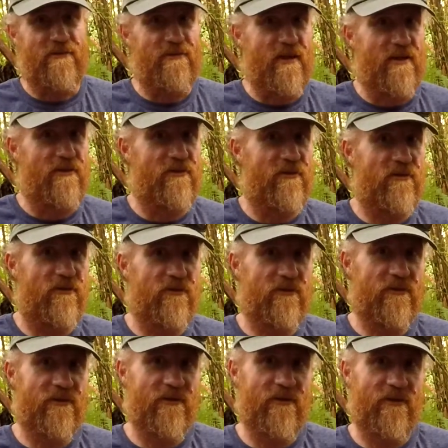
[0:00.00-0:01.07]
stay
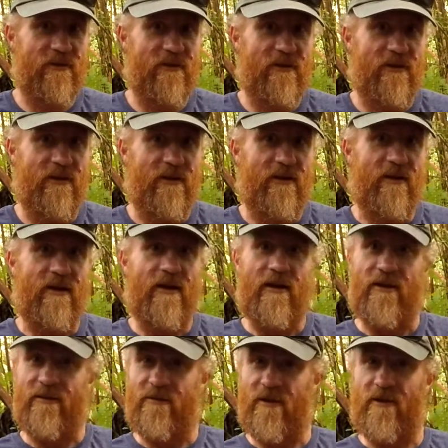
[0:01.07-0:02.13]
tuned.
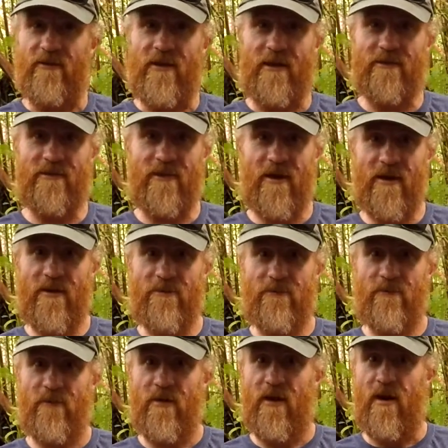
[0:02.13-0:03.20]
And until next
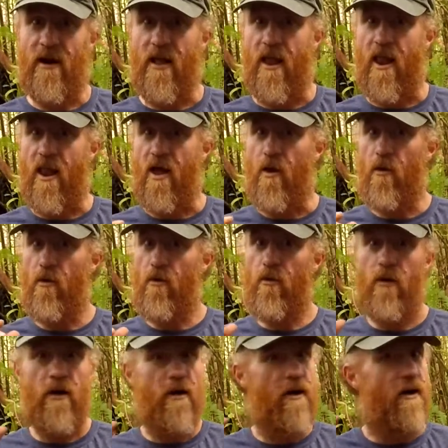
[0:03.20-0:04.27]
time,
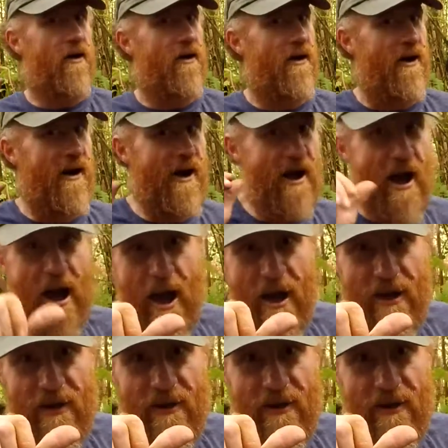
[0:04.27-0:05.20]
aloha.